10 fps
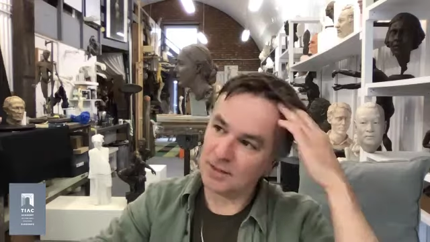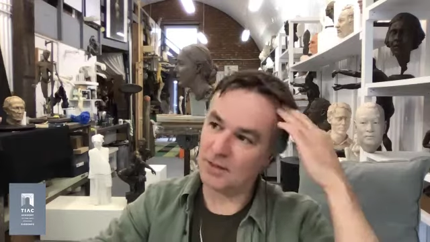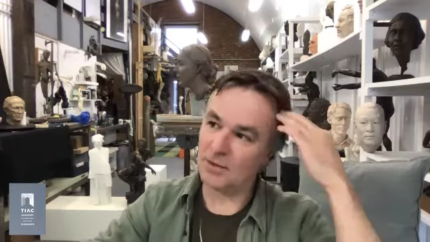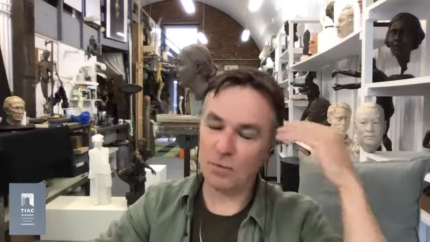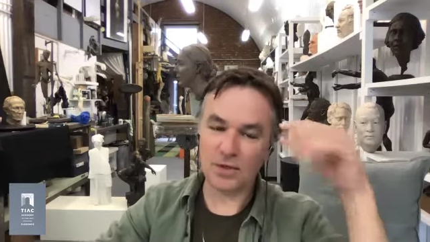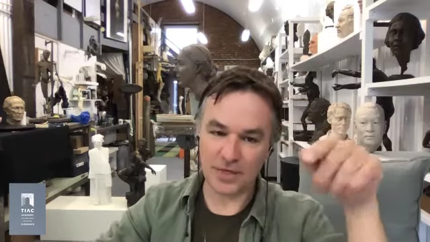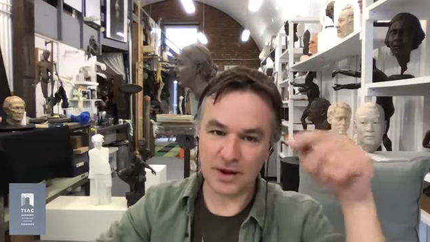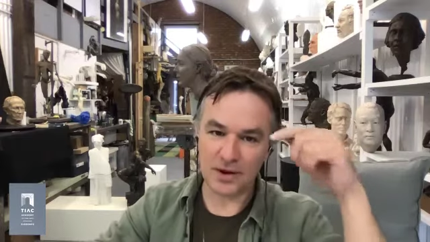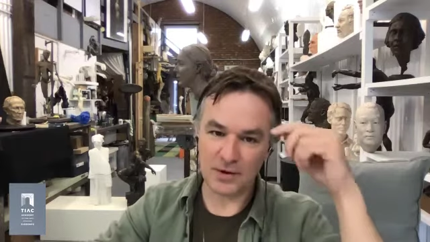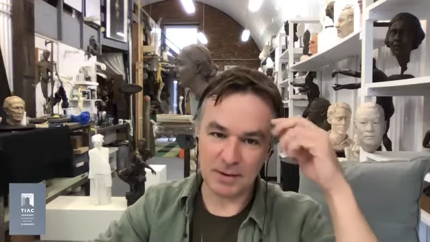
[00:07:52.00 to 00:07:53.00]
One thing
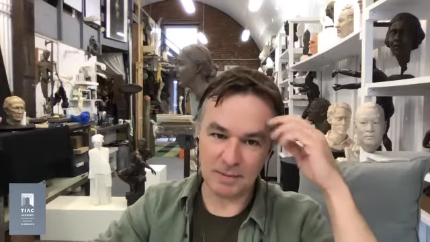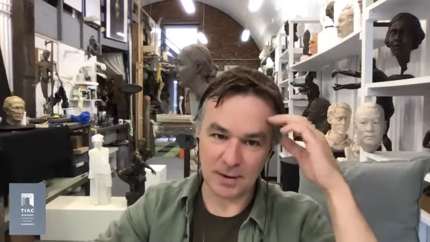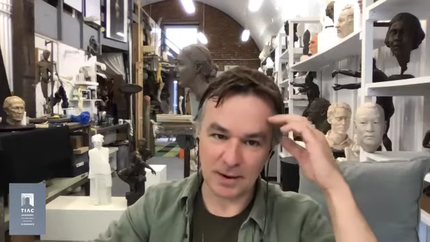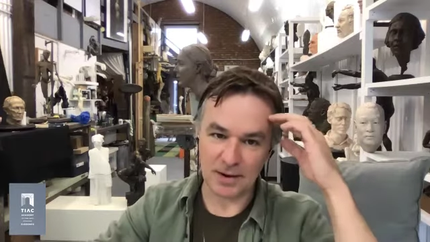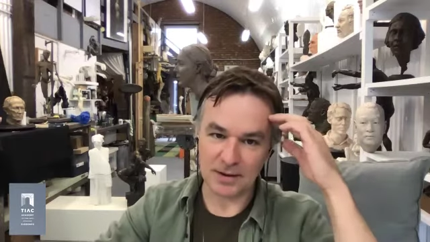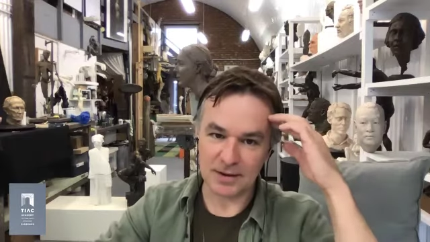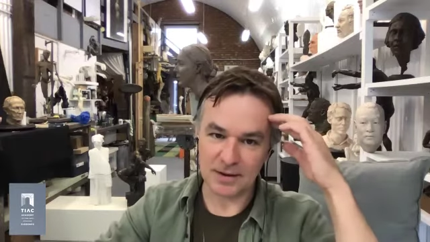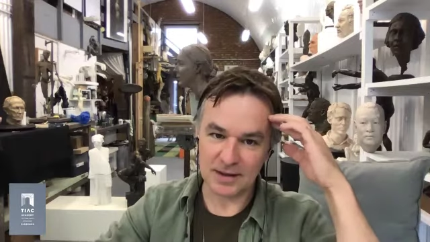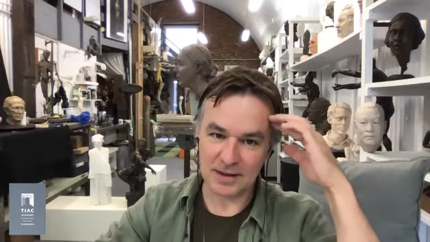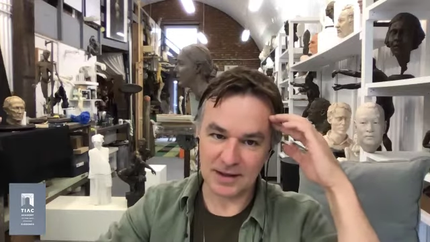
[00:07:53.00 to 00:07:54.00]
I remember
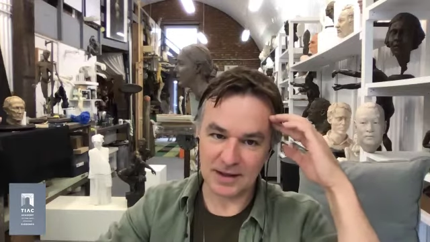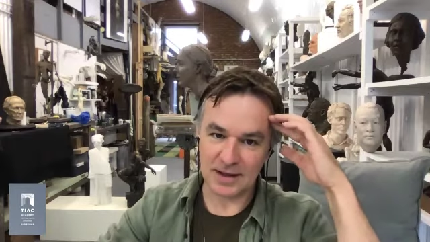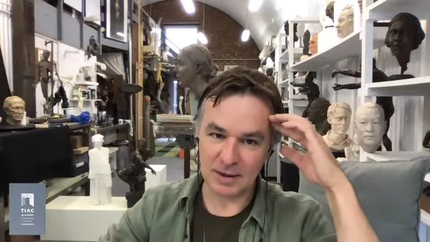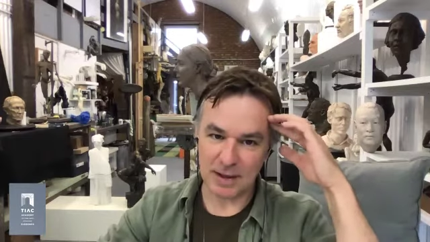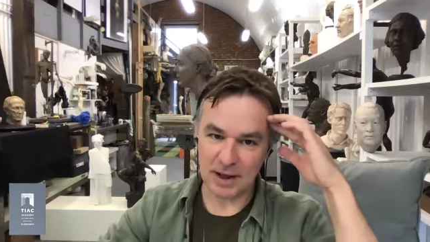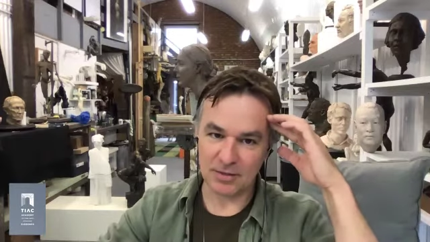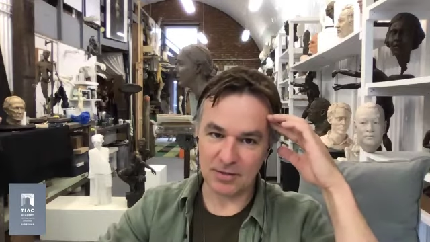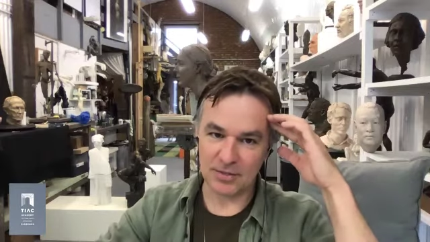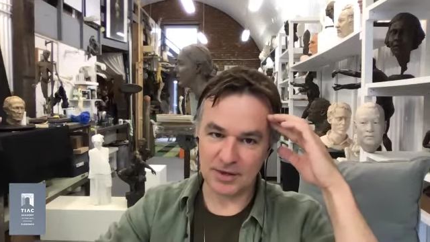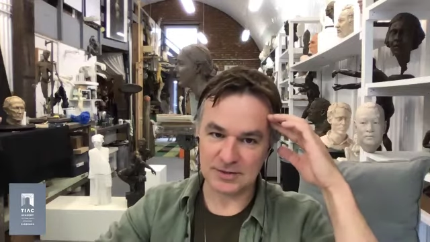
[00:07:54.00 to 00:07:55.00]
about
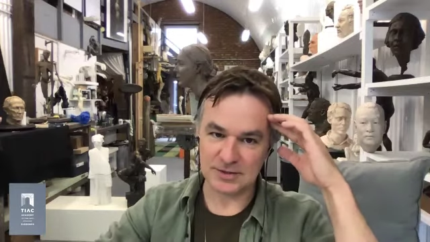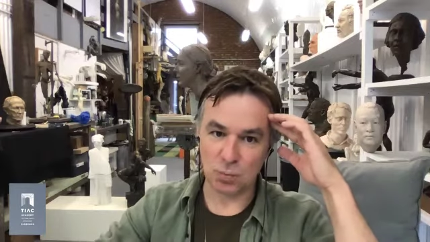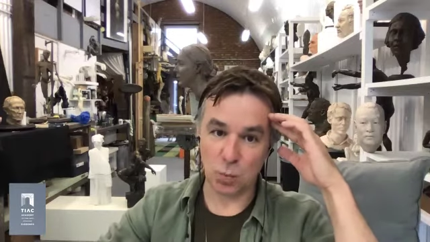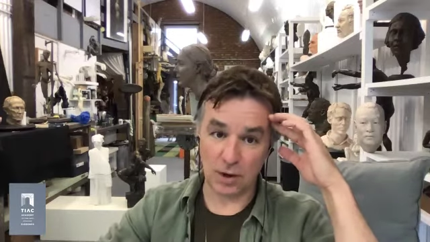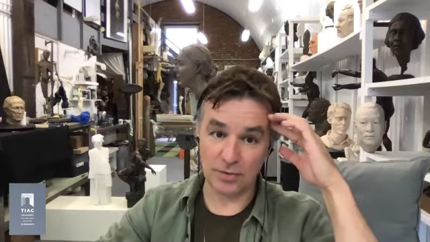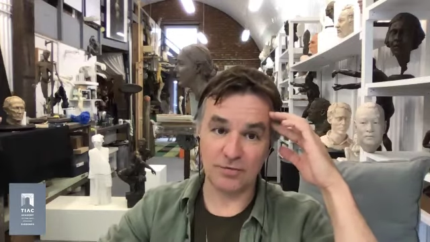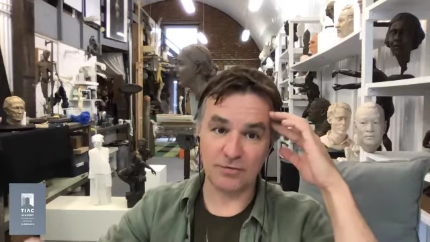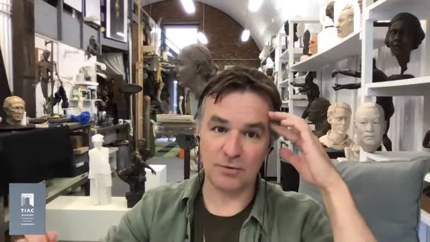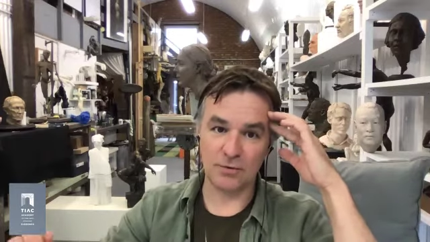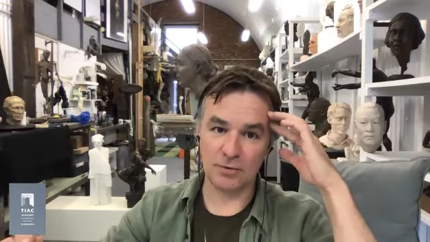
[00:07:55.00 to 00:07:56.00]
this
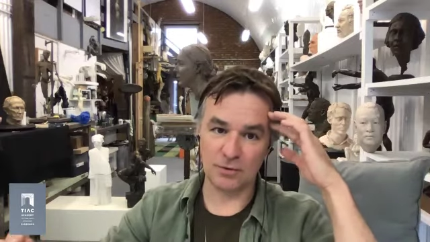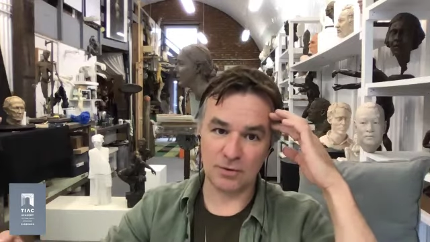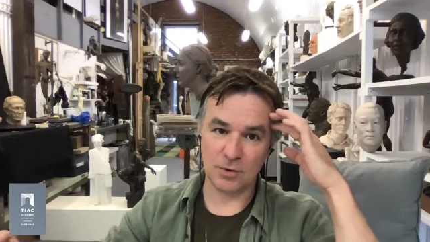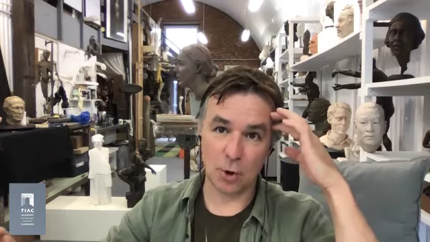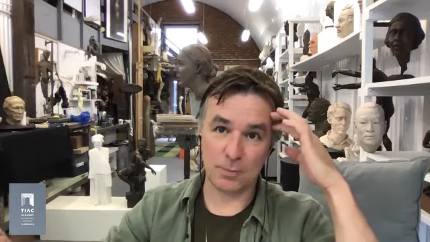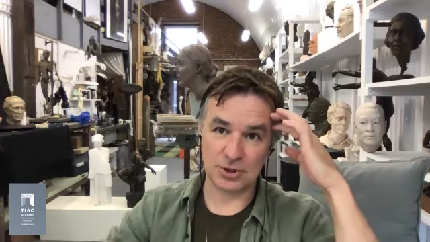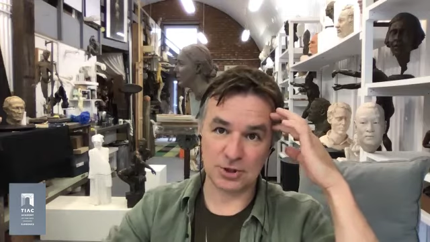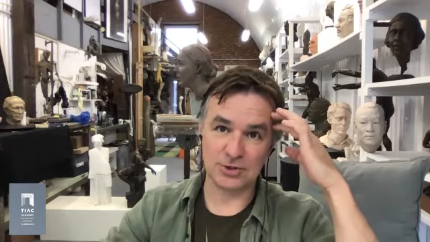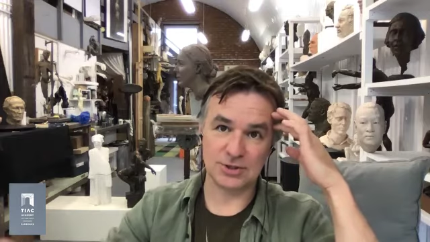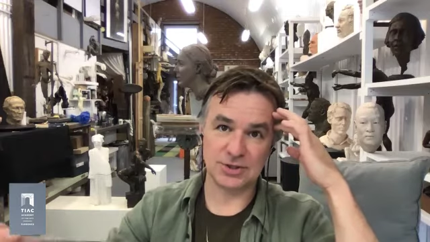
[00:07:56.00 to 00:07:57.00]
wonderful
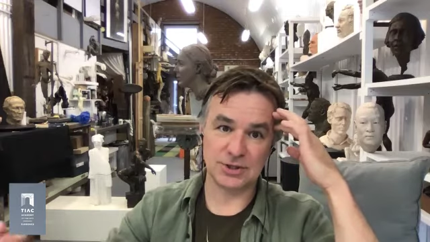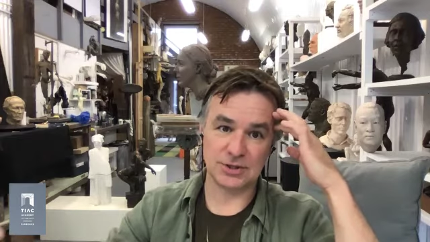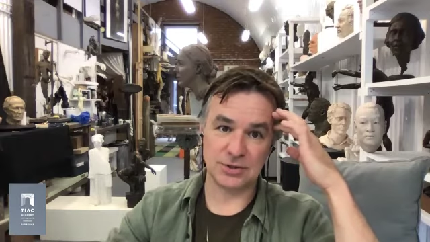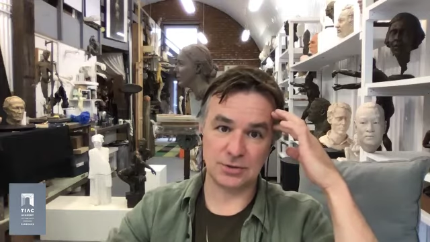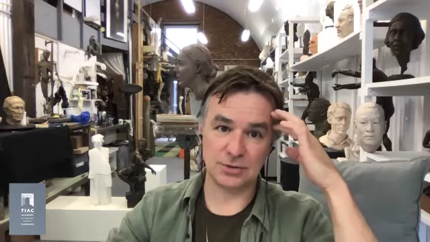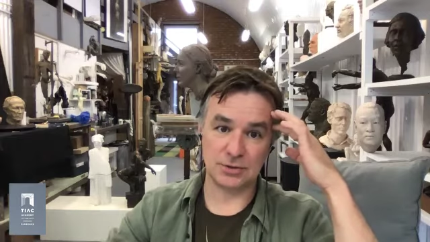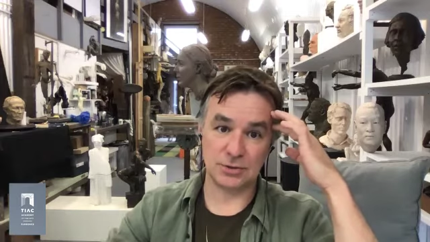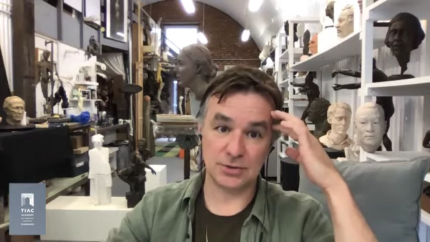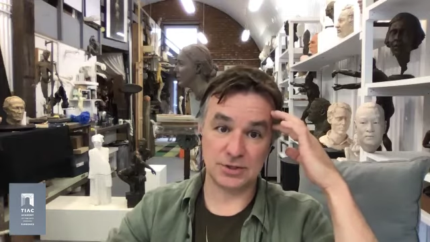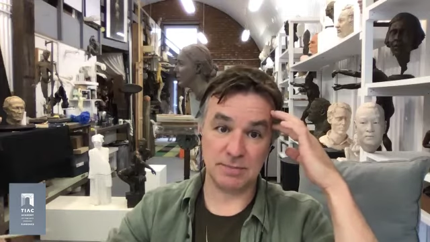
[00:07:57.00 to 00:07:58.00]
opportunity to
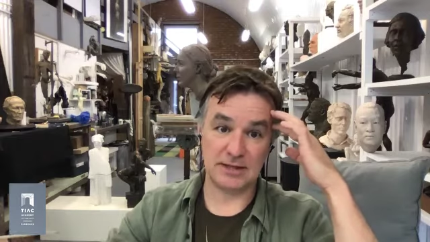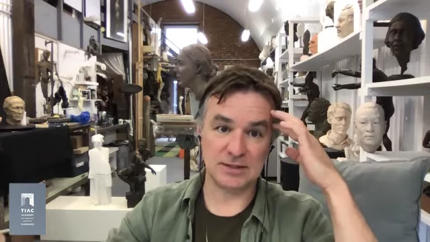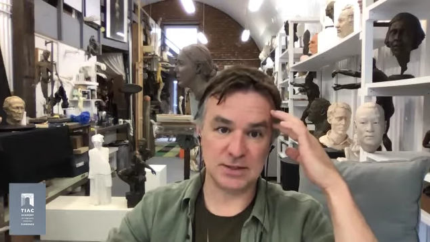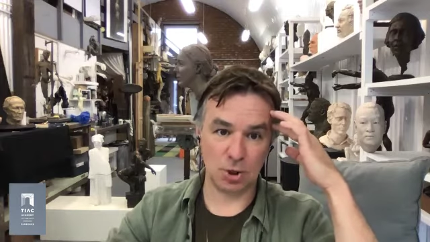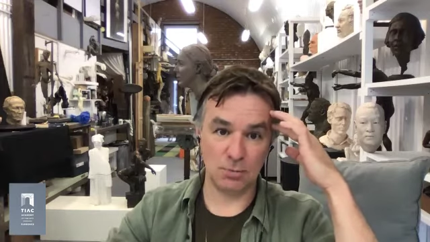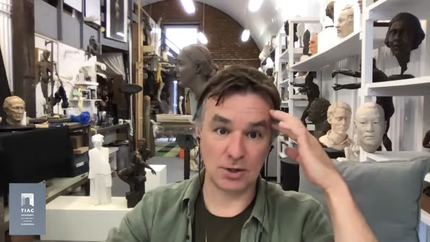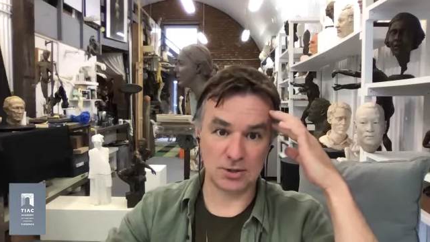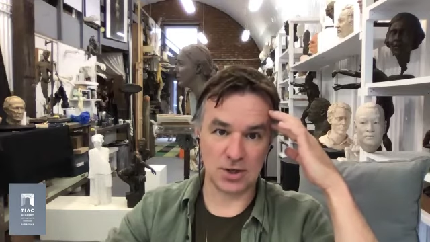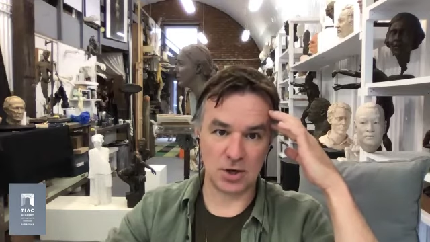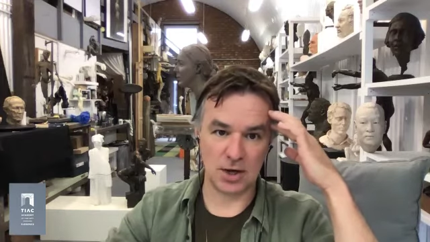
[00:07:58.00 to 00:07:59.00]
spend so much
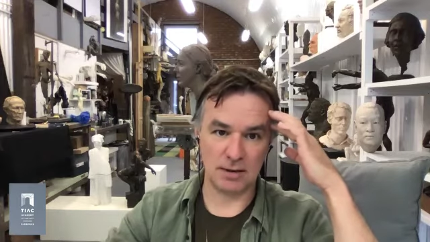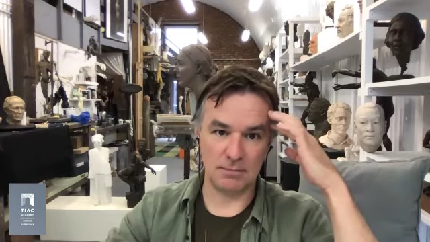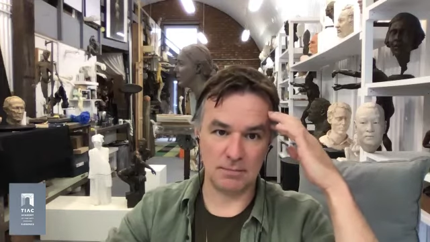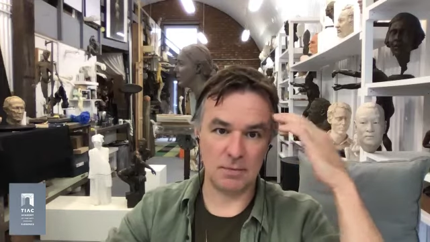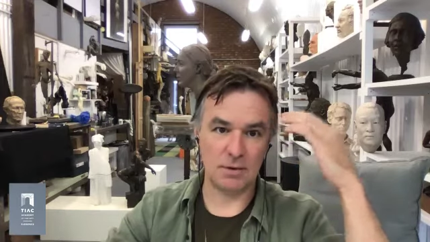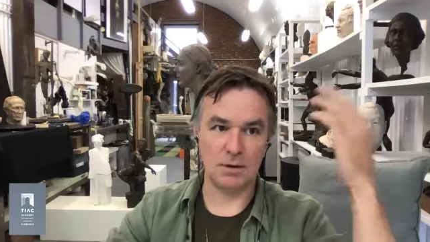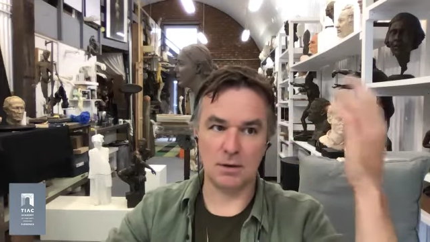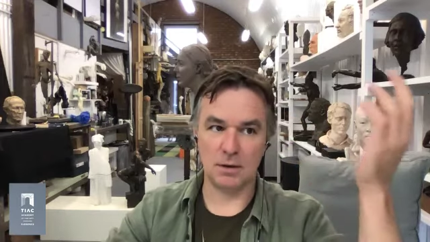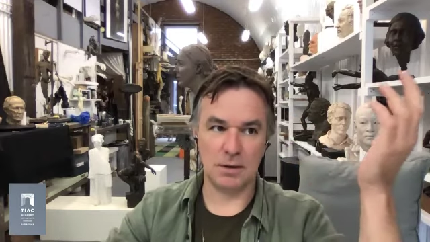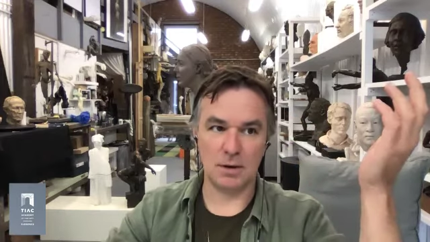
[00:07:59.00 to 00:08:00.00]
time
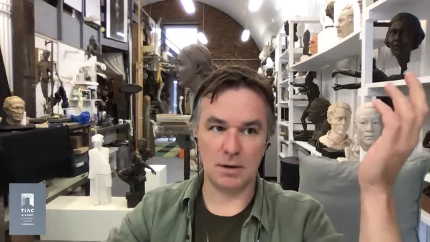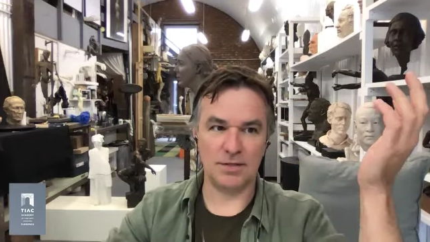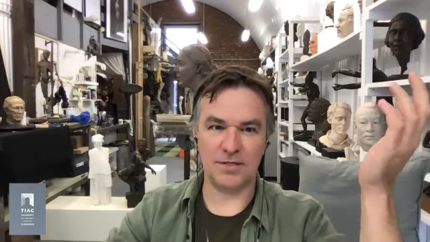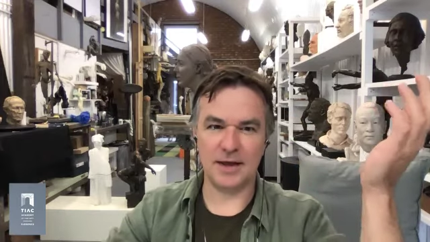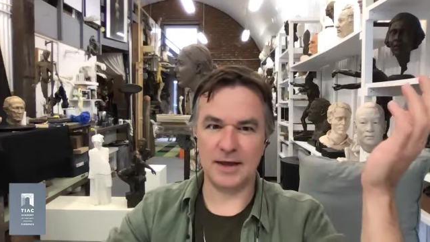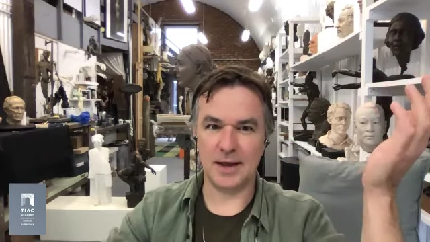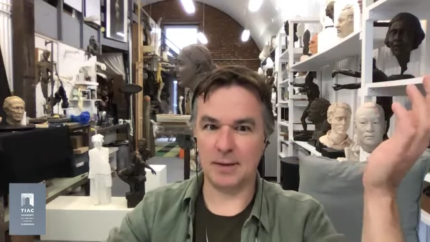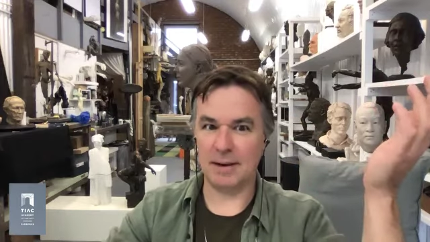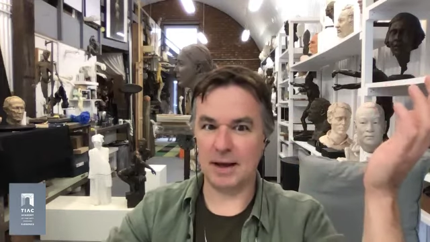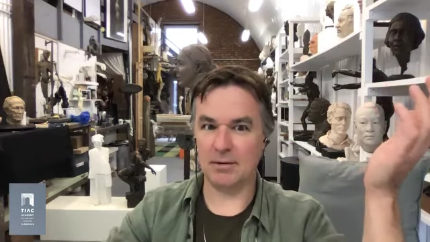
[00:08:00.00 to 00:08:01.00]
thinking about